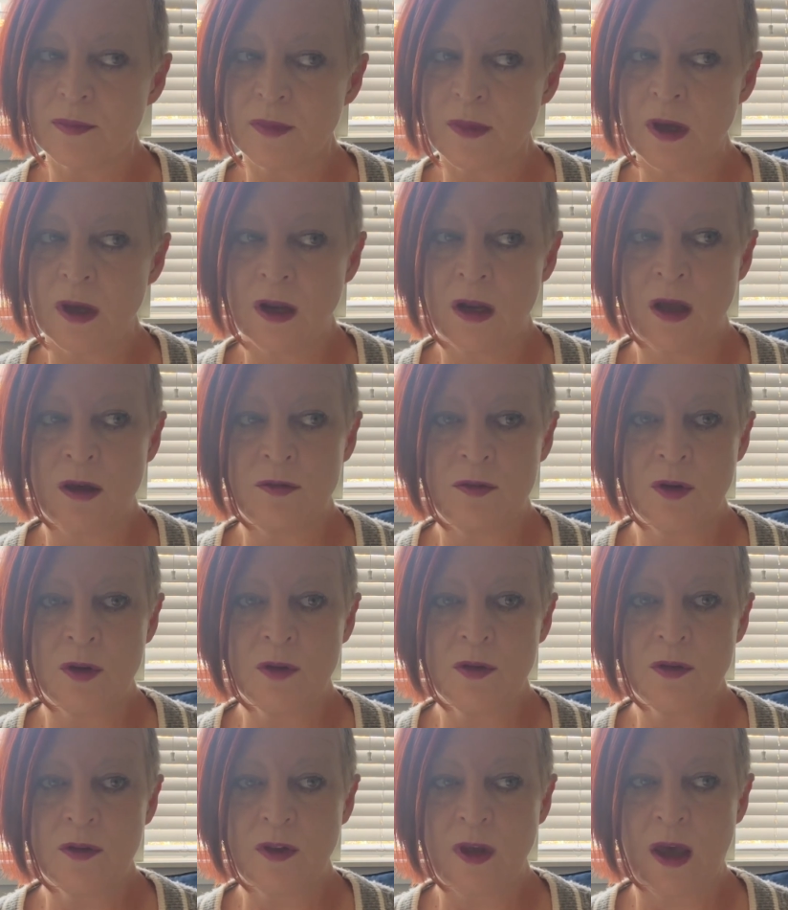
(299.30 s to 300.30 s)
And I've
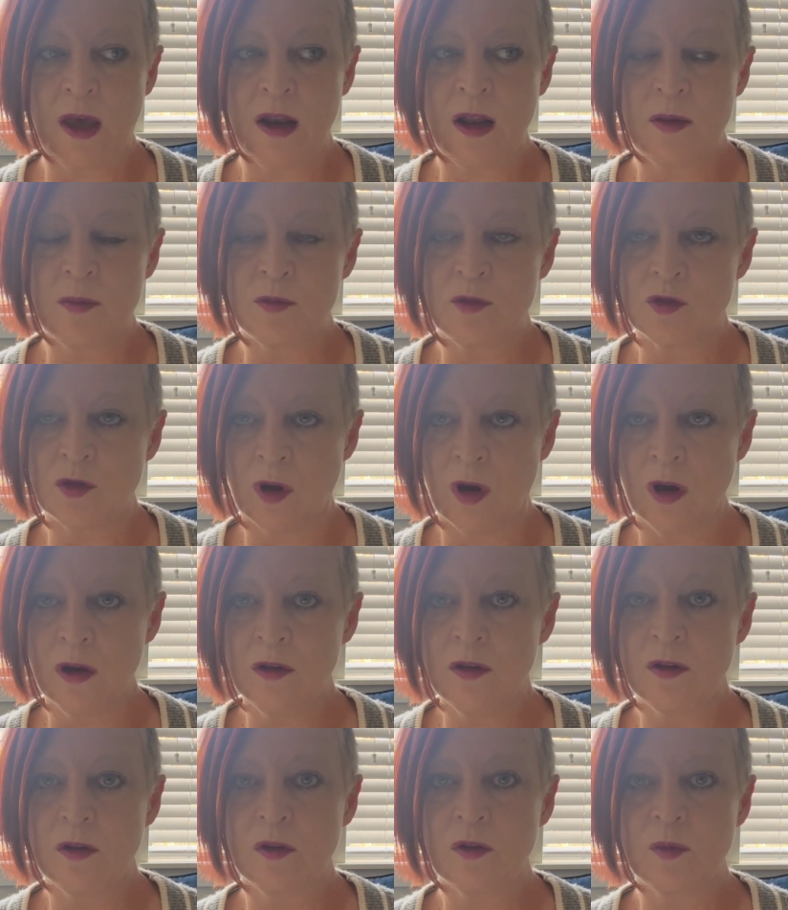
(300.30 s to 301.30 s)
noticed that I'm drawn
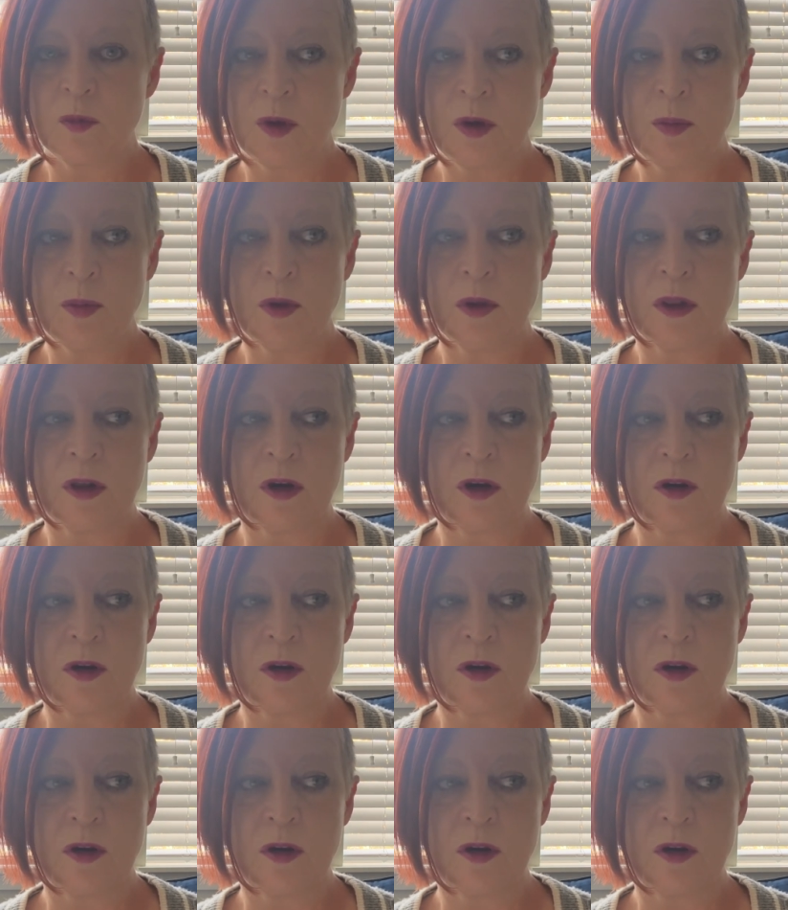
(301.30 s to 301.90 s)
to those people that